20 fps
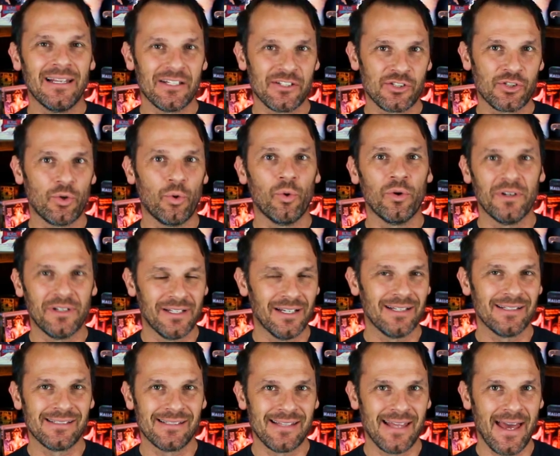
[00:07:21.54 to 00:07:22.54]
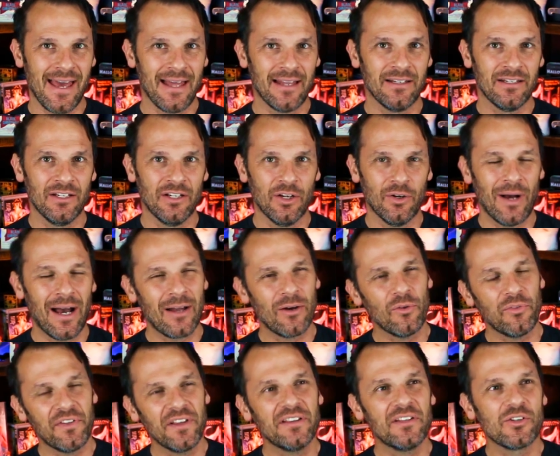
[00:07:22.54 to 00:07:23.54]
Alien score does that. You know,
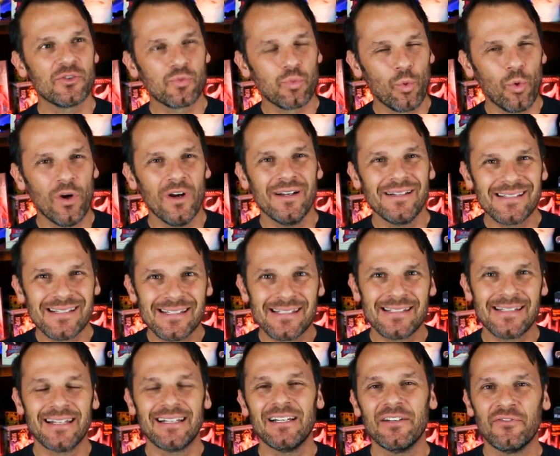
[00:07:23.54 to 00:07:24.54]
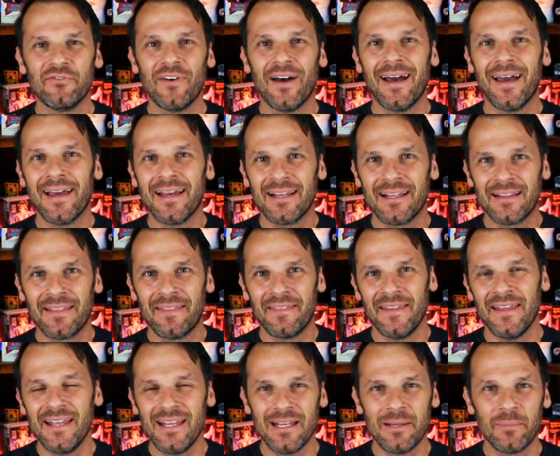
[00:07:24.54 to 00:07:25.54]
I don't think there's one signifying
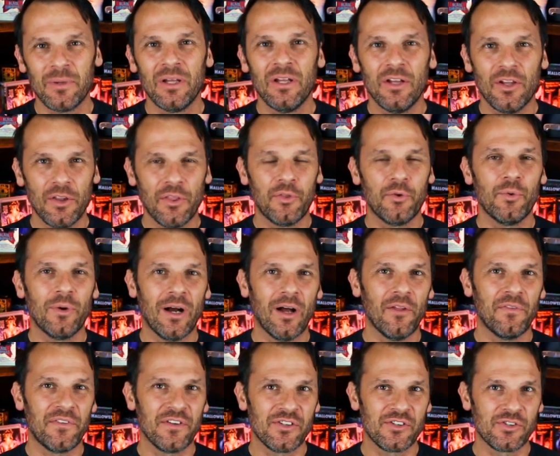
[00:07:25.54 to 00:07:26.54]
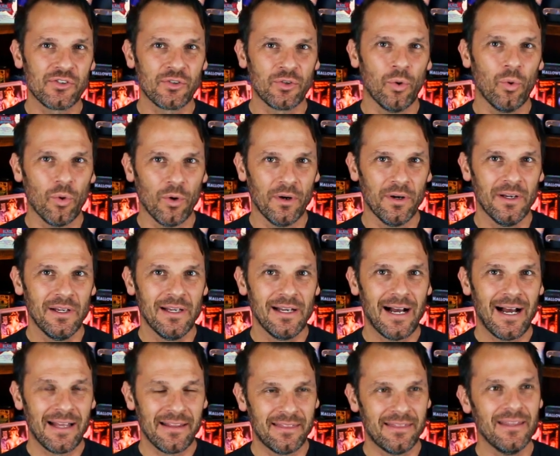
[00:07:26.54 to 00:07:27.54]
theme throughout this score.
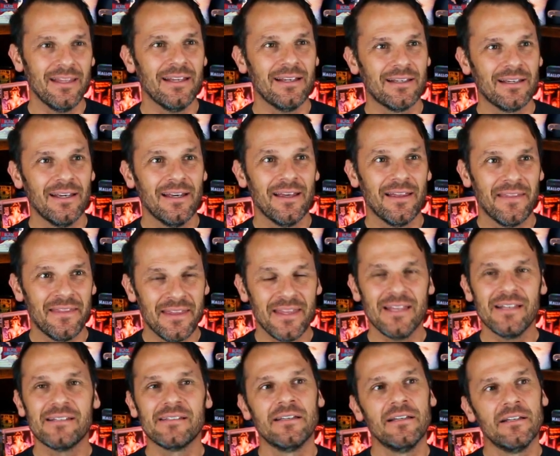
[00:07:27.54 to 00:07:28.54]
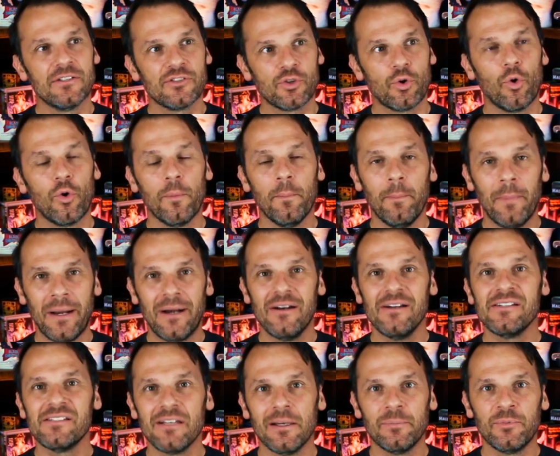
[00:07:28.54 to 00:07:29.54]
I think this score
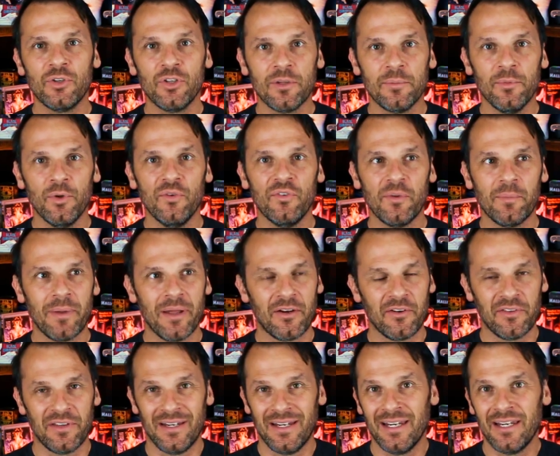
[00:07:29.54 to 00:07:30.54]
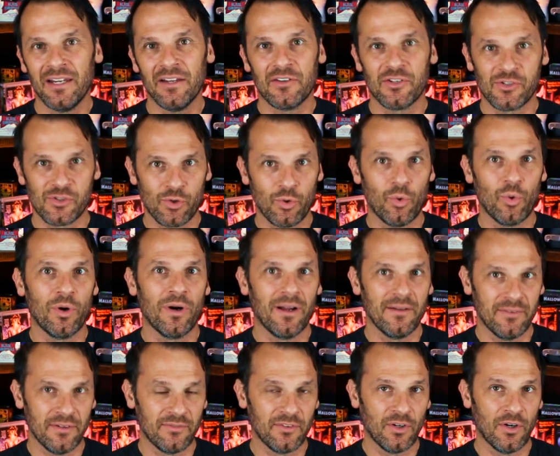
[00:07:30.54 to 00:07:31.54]
marries up to the movie better than any other
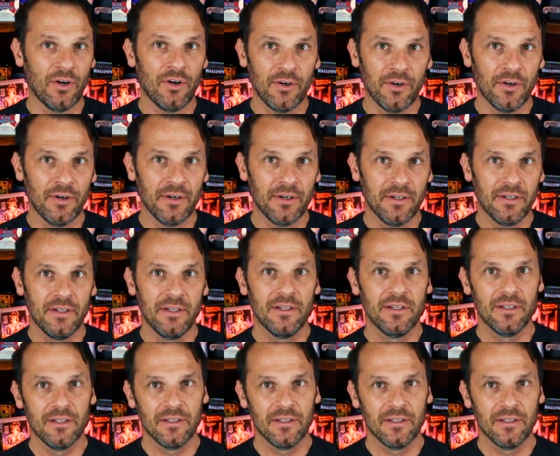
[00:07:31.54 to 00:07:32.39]
score I've ever heard.